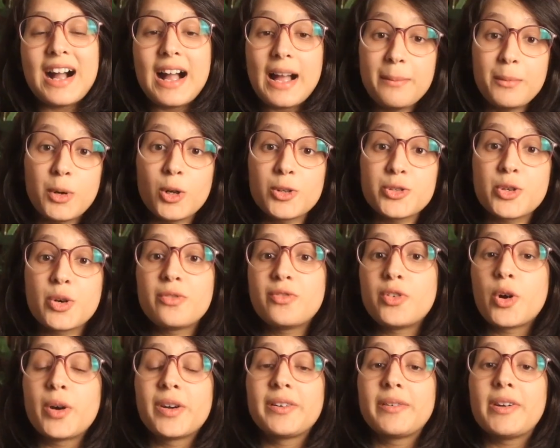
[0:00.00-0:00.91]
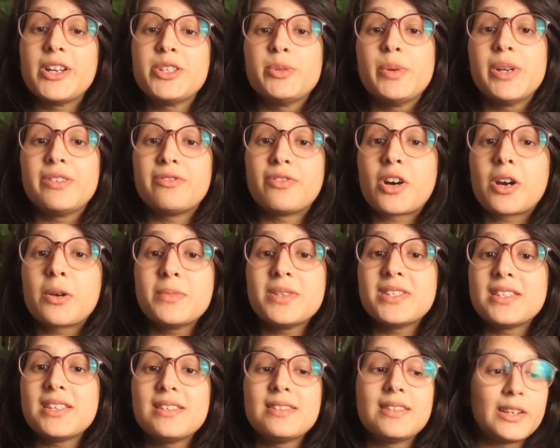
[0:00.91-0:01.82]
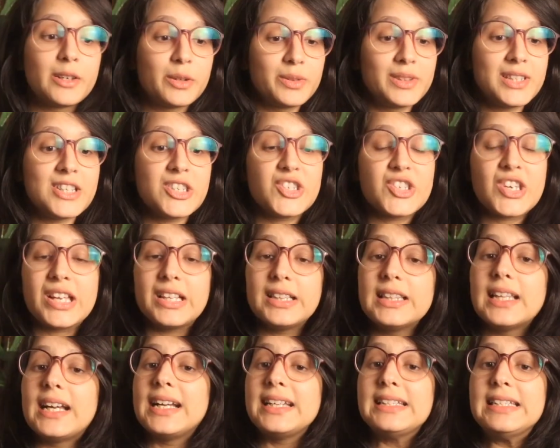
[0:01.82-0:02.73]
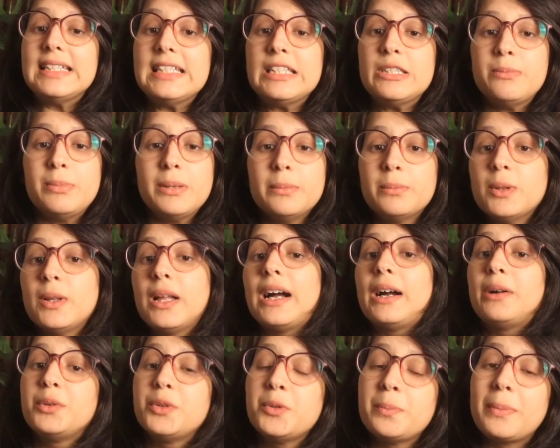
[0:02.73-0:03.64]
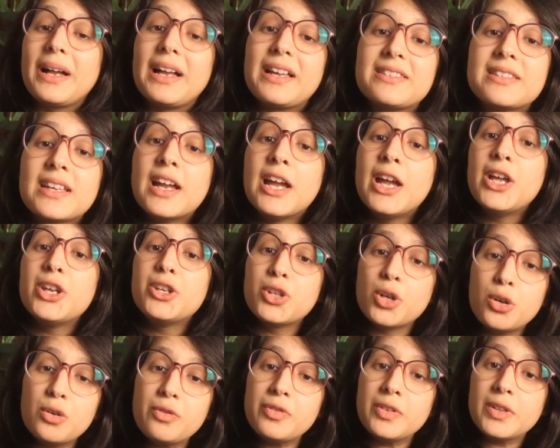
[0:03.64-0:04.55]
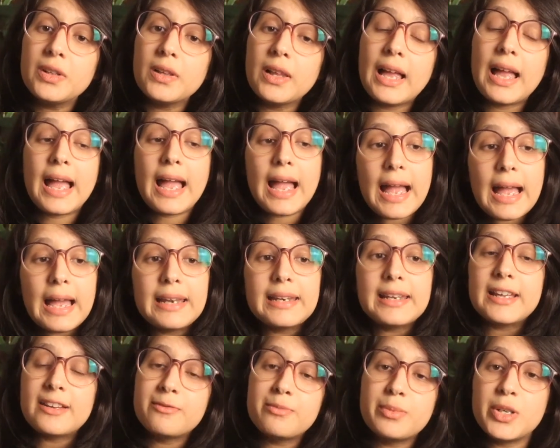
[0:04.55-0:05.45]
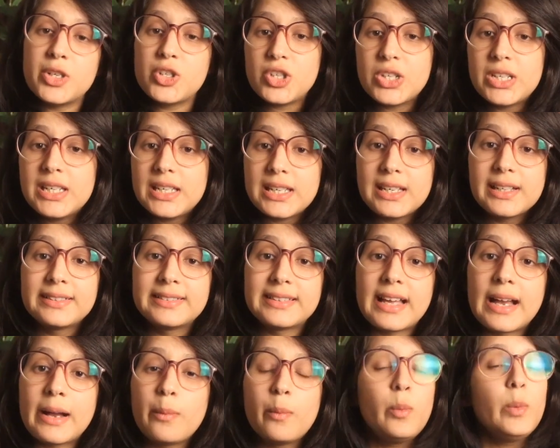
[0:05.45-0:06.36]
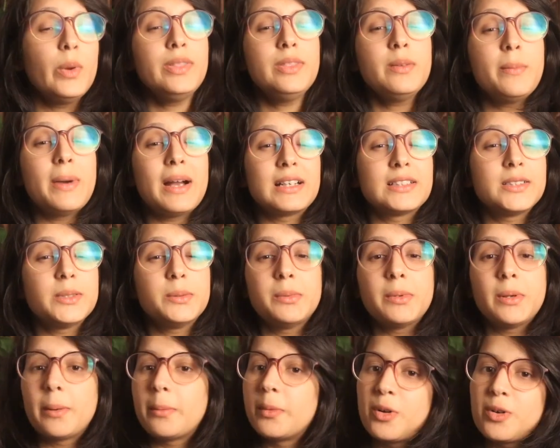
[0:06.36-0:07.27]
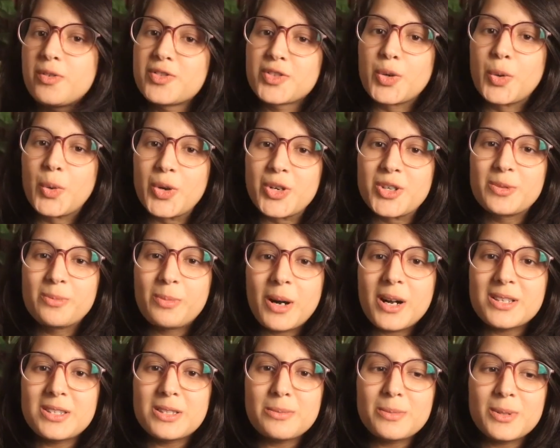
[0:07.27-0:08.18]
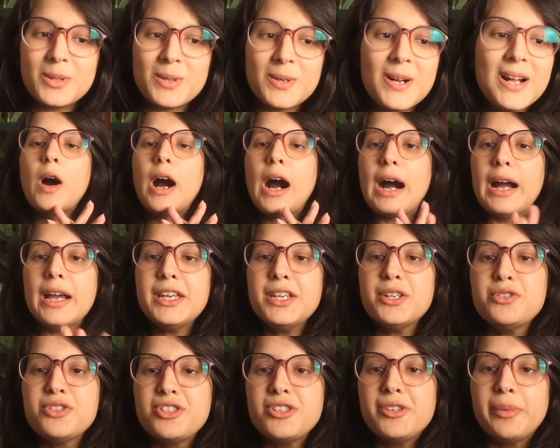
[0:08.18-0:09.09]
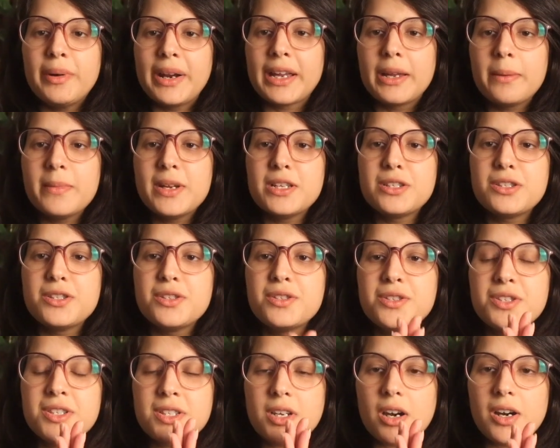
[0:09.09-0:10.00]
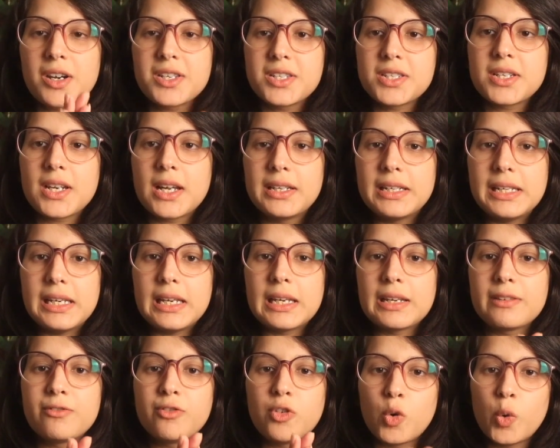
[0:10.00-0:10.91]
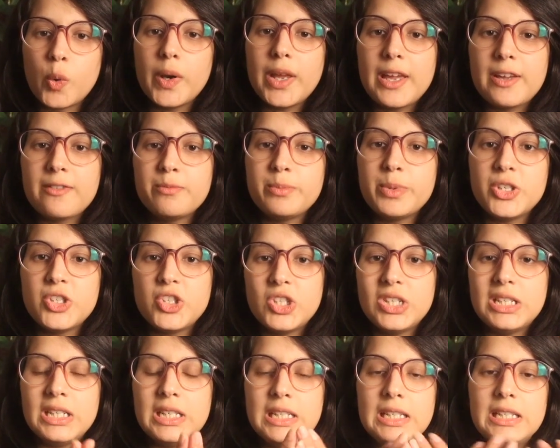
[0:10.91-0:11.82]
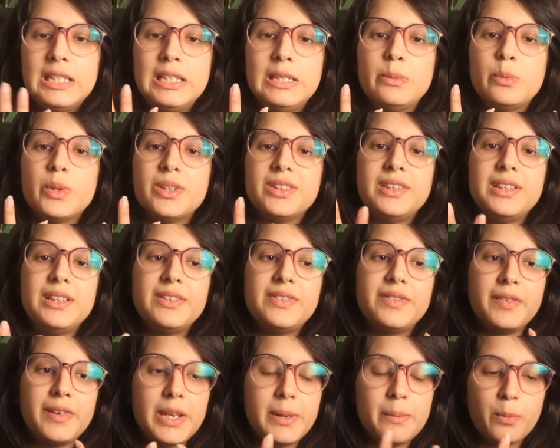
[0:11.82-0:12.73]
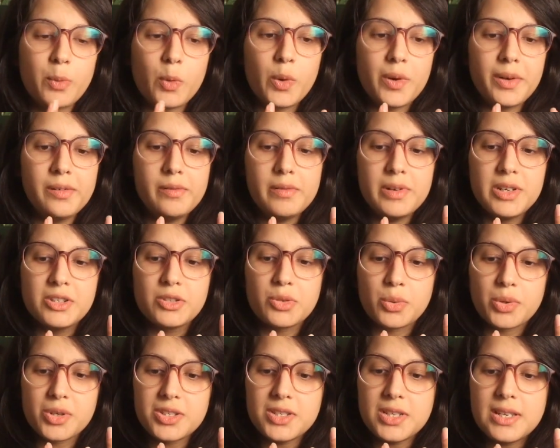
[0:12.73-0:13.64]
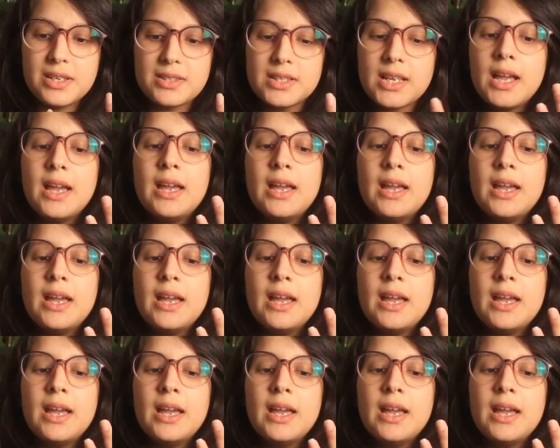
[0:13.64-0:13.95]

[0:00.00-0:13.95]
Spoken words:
I'm also a foreign graduate pharmacist, and on this channel, I teach people how to pass TOEFL and FPGEE exam with the maximum number of scores possible. I usually recommend to start studying for FPGEE with these three important resources.